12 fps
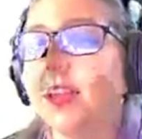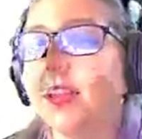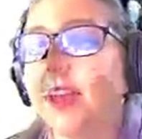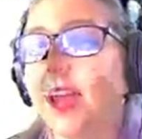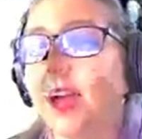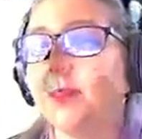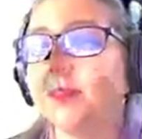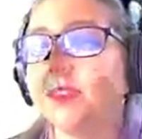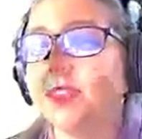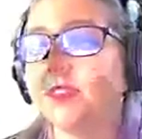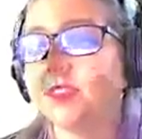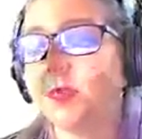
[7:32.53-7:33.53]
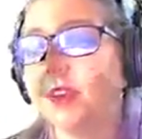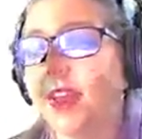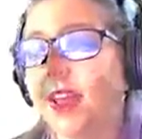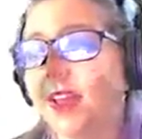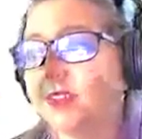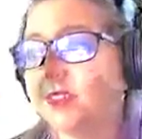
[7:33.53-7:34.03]
Now, if someone
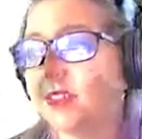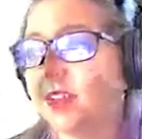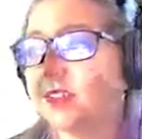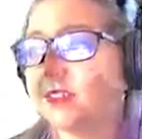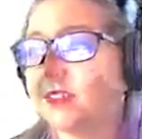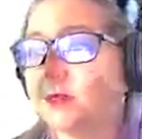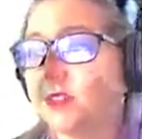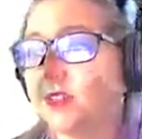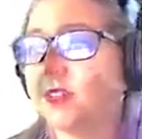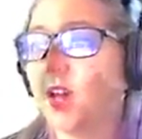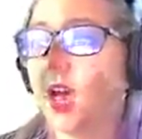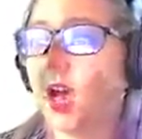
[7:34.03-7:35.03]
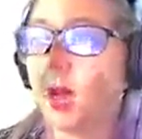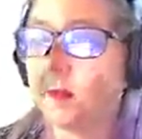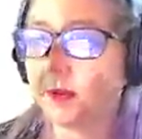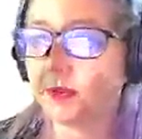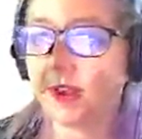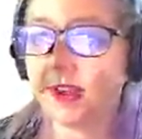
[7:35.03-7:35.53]
has a symbol in the
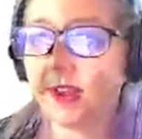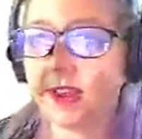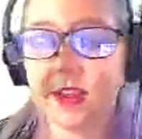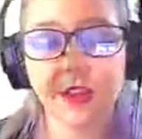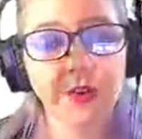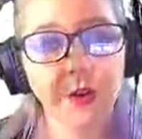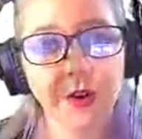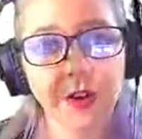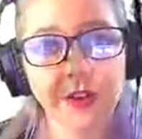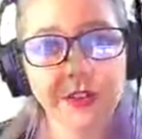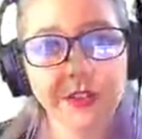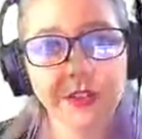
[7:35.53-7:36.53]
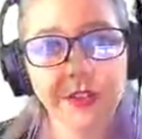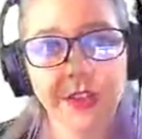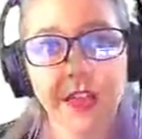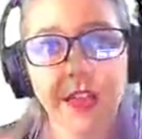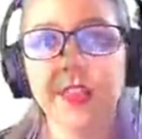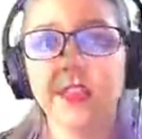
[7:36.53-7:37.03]
upper right-hand corner,
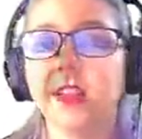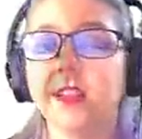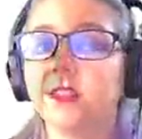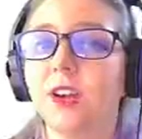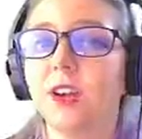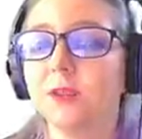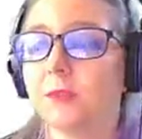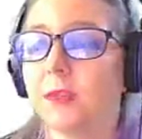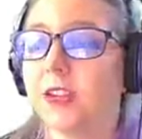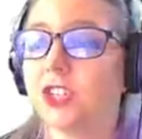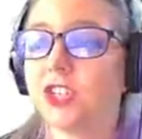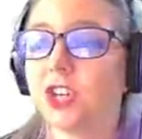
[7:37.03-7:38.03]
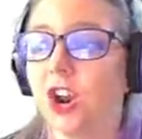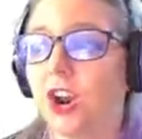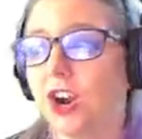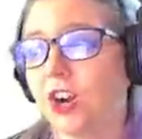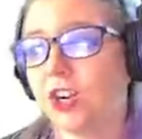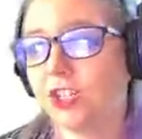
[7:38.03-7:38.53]
that's called my
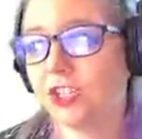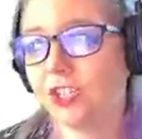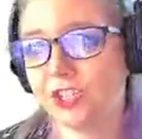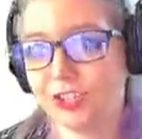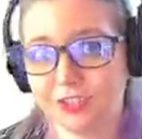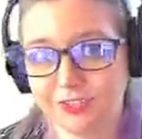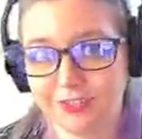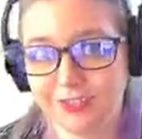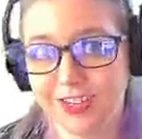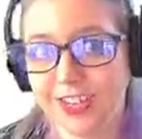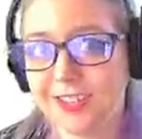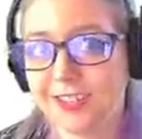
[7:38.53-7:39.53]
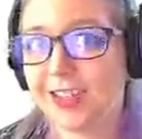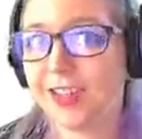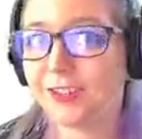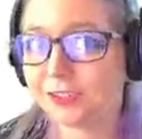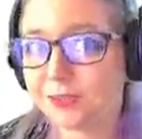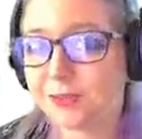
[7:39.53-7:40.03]
charge. It
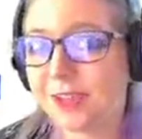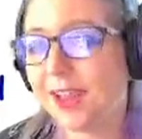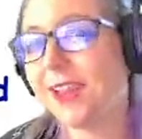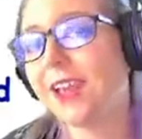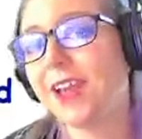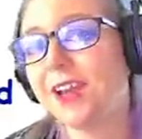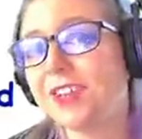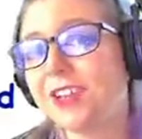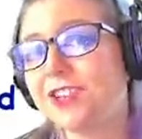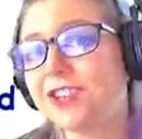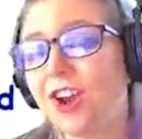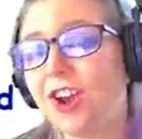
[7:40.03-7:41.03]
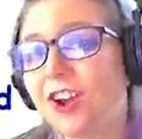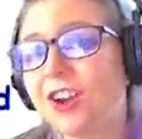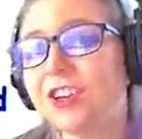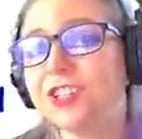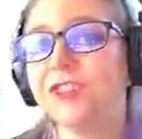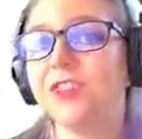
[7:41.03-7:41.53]
tells me I have a
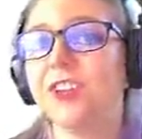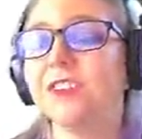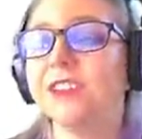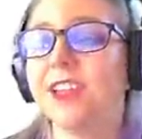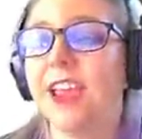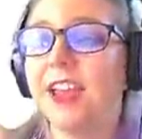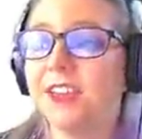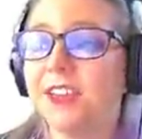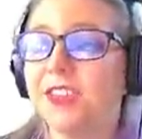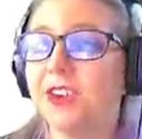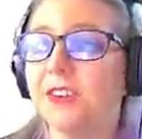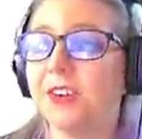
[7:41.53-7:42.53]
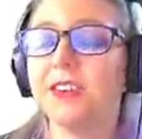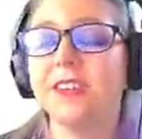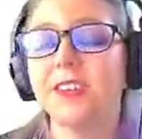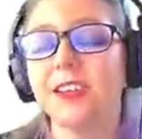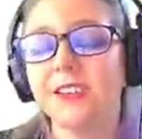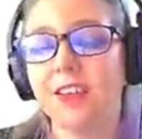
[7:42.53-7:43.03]
charge if there is anything written in
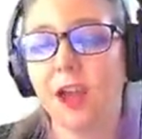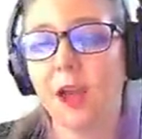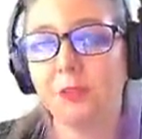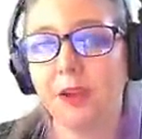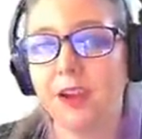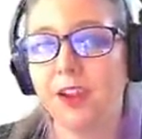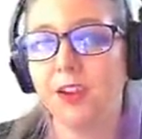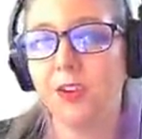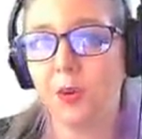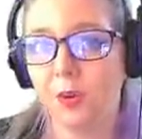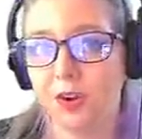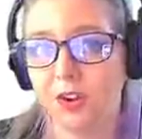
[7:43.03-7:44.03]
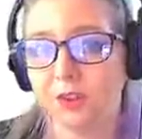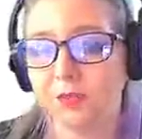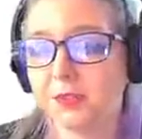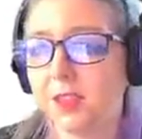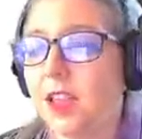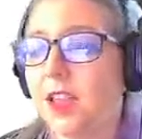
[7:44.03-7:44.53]
that top right-hand corner.
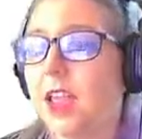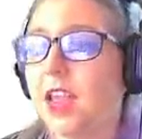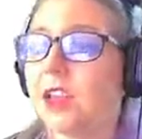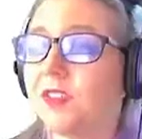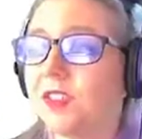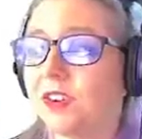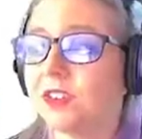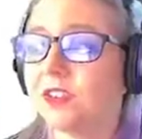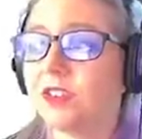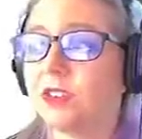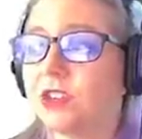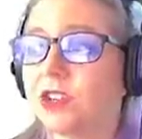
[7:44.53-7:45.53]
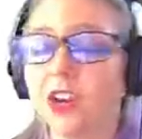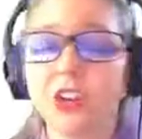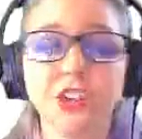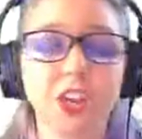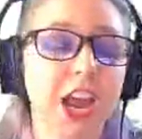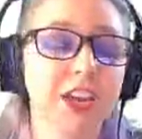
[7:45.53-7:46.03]
If there is no
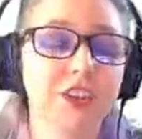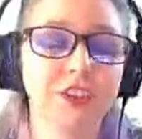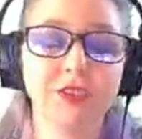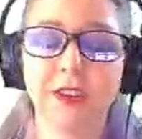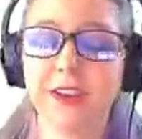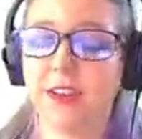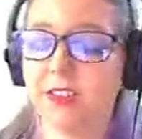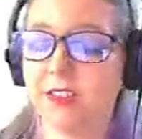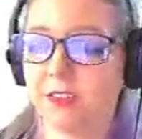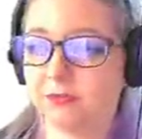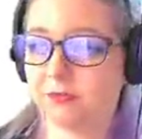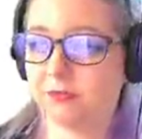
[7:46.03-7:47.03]
charge, I just write nothing.